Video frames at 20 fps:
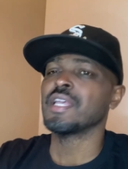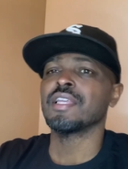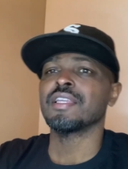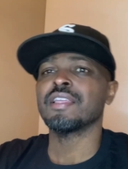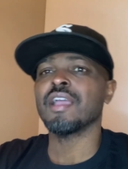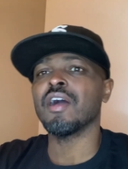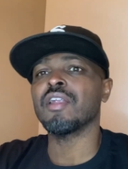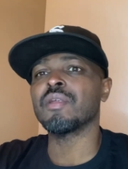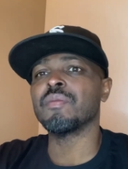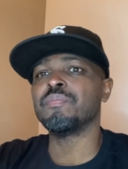
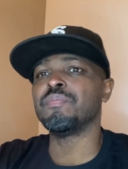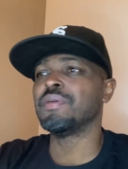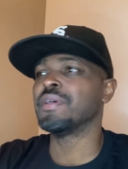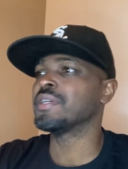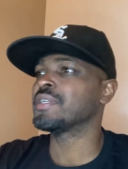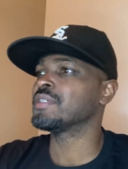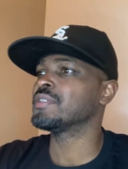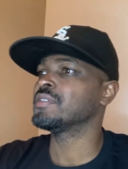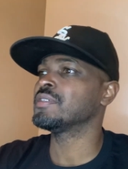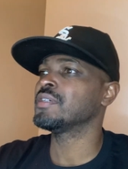y'all are
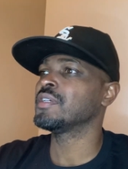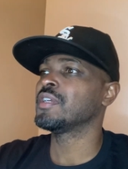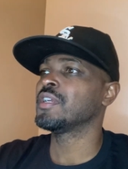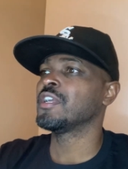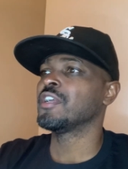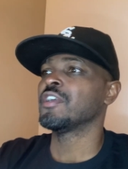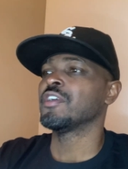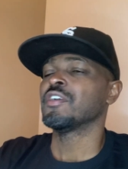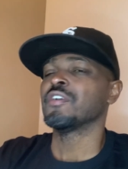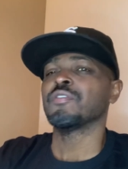bitter
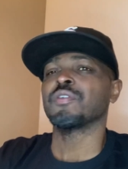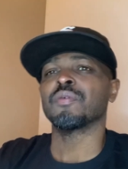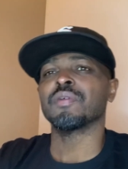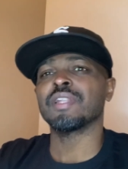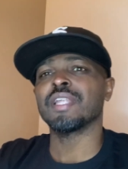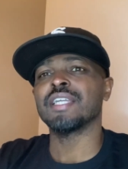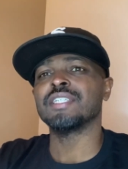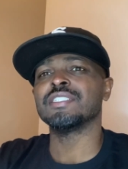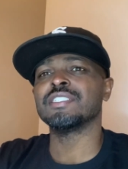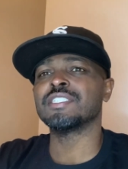for
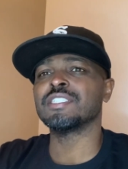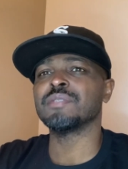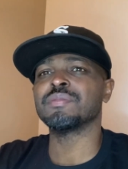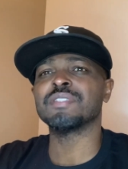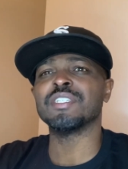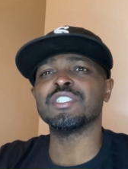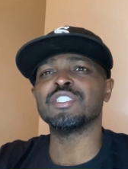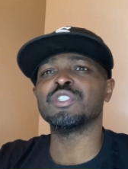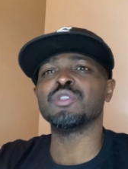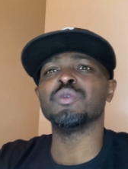relationships that